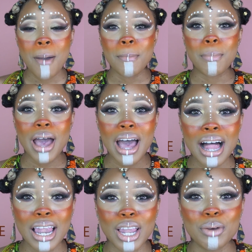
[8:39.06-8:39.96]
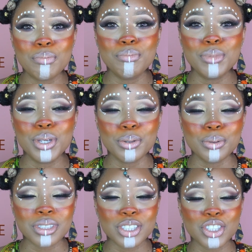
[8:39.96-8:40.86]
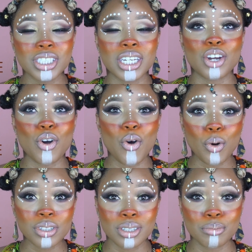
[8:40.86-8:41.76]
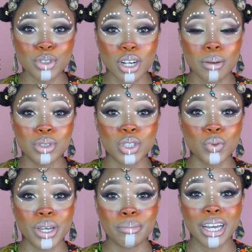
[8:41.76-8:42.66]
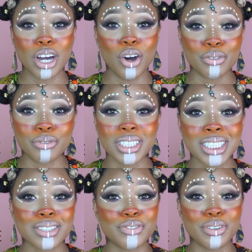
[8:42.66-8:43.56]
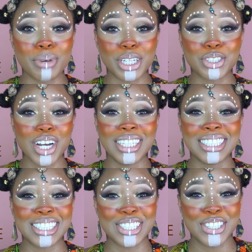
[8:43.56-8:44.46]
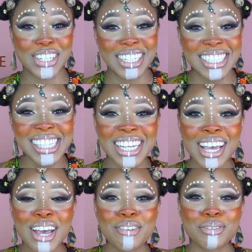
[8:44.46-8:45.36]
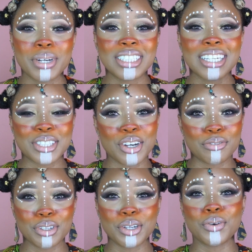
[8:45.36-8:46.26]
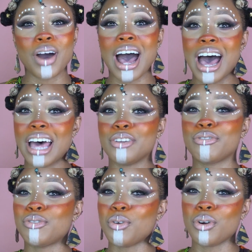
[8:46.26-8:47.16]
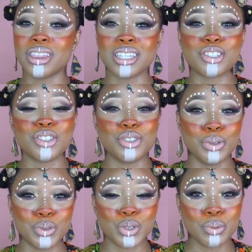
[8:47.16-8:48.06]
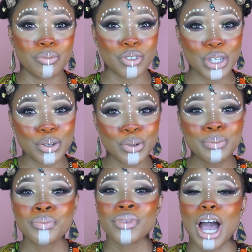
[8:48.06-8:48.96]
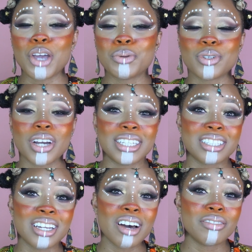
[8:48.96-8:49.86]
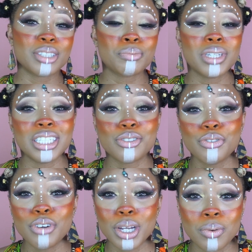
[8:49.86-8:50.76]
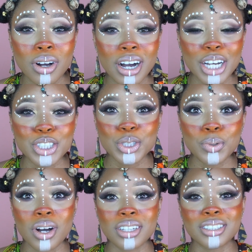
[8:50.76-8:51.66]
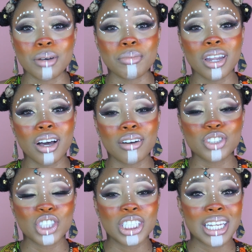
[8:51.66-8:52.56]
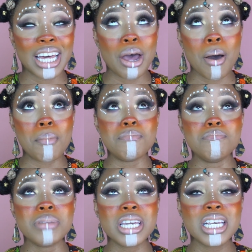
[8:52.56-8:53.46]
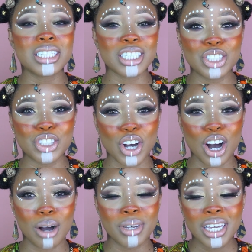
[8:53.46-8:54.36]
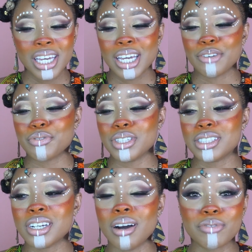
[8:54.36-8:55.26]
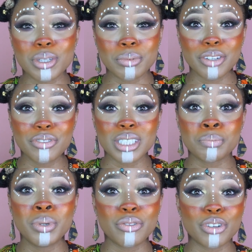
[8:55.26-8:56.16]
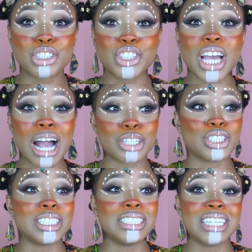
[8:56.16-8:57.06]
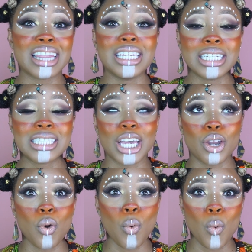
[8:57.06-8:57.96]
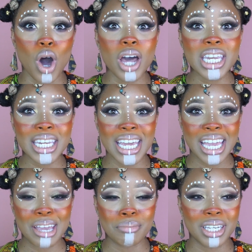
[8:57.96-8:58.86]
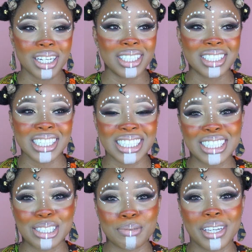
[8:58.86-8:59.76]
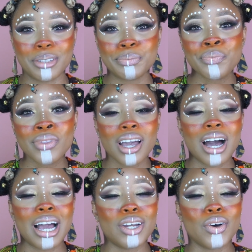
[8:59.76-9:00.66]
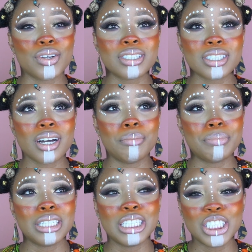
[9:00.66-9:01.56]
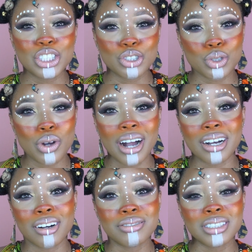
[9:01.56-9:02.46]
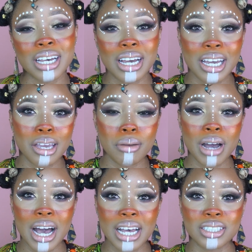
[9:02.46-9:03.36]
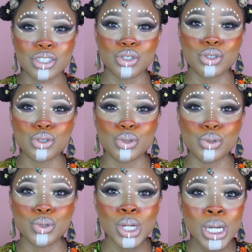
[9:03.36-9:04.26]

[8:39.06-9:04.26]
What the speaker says: BELLE.MUSE. She did an awesome job sewing my outfits for my transitions, for my TikTok video, and for this YouTube video. I hope you guys love it. Please follow her and show her some love. She did an amazing job. It feels comfortable. It feels perfect. She actually did this in one day because, listen to me, I lost complete track of time as to